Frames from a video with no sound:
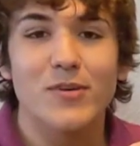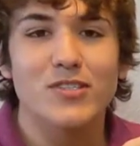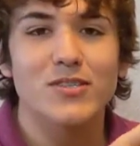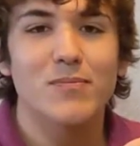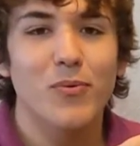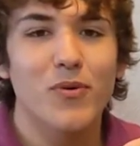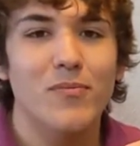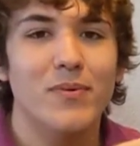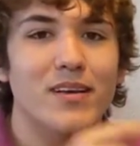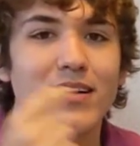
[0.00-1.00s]
which is
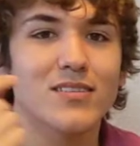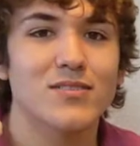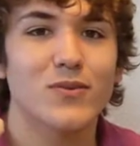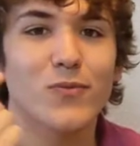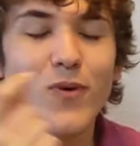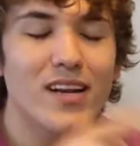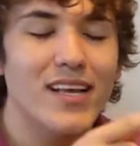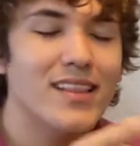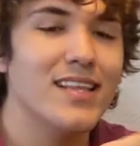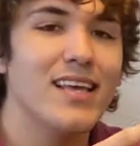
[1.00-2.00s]
important because you want to
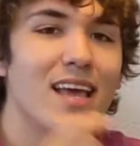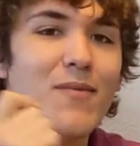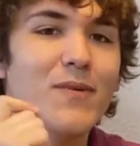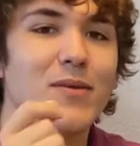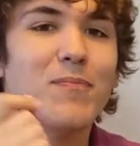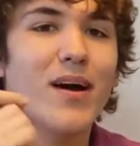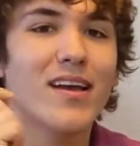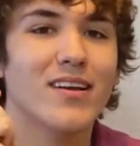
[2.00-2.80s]
get the game when you buy a